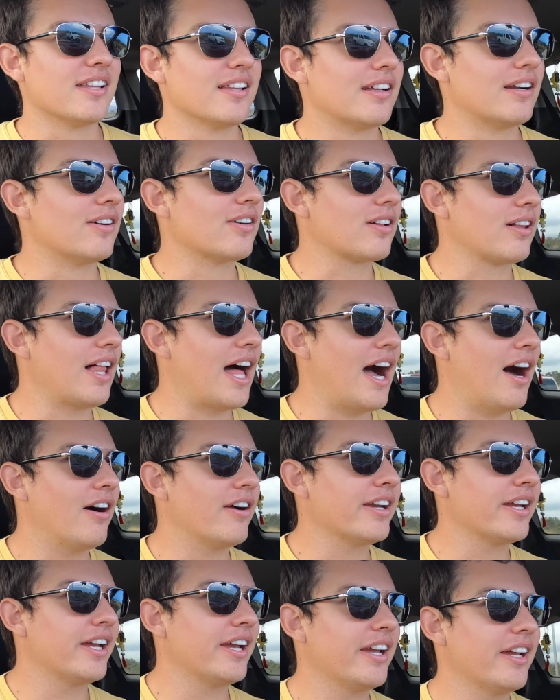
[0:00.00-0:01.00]
a little
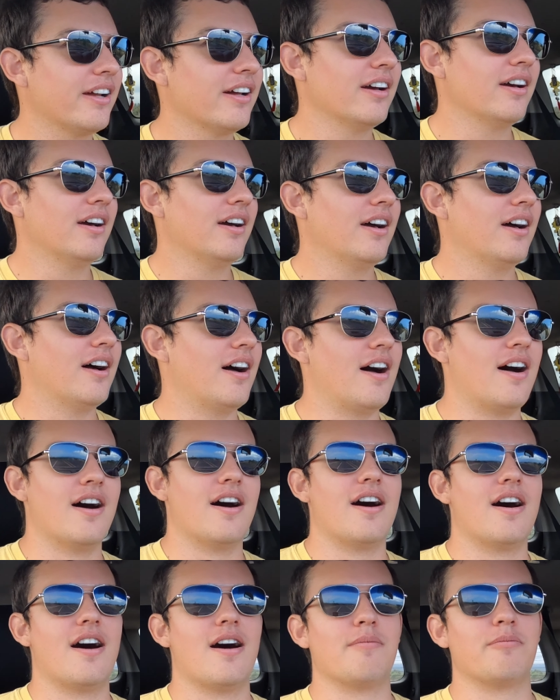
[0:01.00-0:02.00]
cloudy.
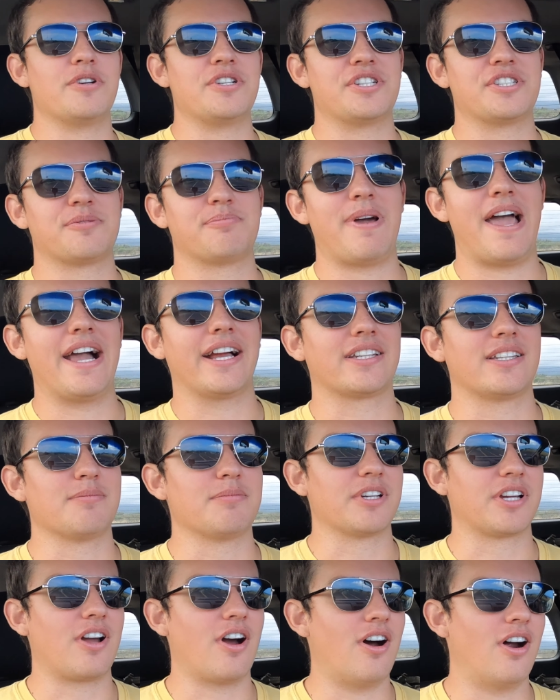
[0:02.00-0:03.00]
We just packed up
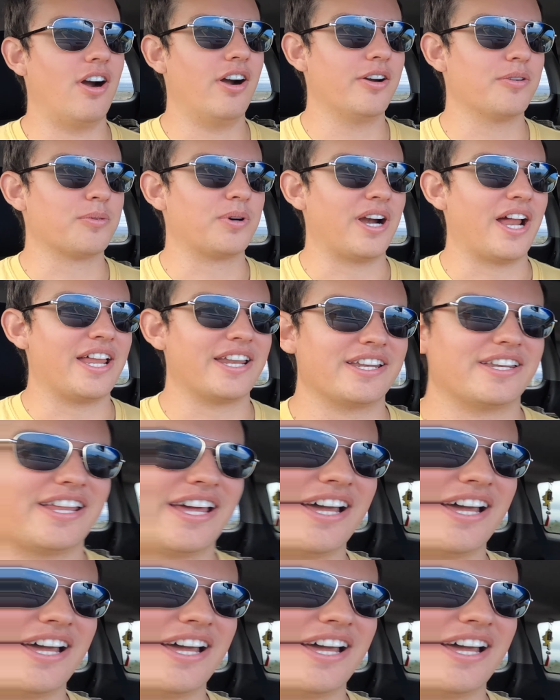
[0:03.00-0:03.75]
the car and we're headed